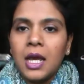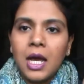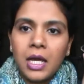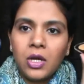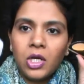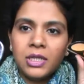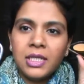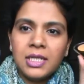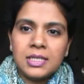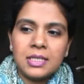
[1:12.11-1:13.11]
I got
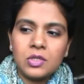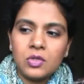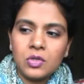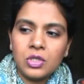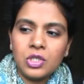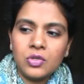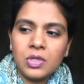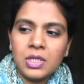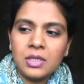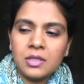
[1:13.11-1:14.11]
these
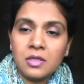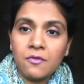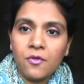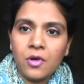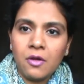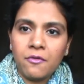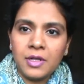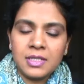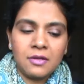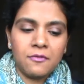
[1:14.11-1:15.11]
during the Sephora
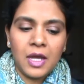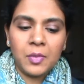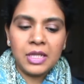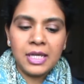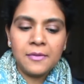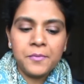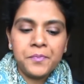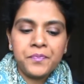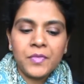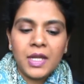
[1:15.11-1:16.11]
friends and family
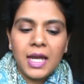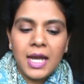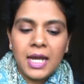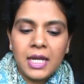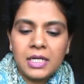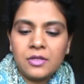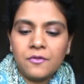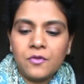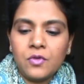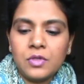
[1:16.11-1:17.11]
and
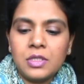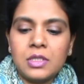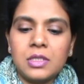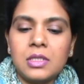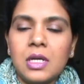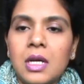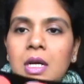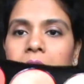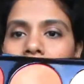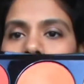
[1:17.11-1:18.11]
of course
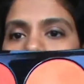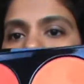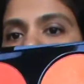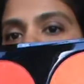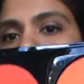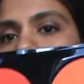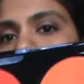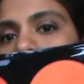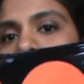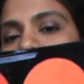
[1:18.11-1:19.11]

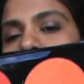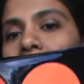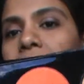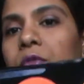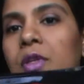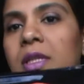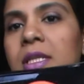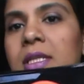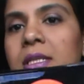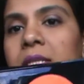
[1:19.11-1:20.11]
um,
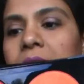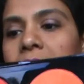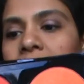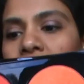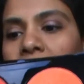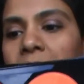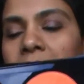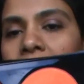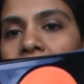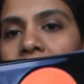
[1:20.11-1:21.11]
this the shade
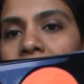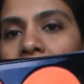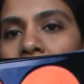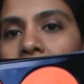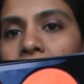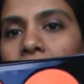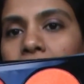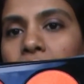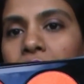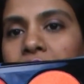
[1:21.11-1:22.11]
is M
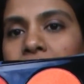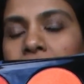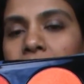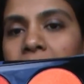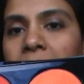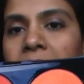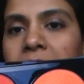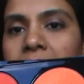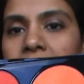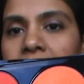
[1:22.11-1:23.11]
408
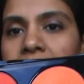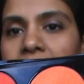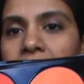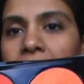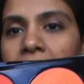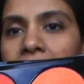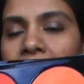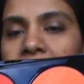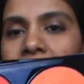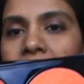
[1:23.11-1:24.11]
this is the
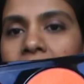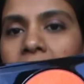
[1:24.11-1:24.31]
matte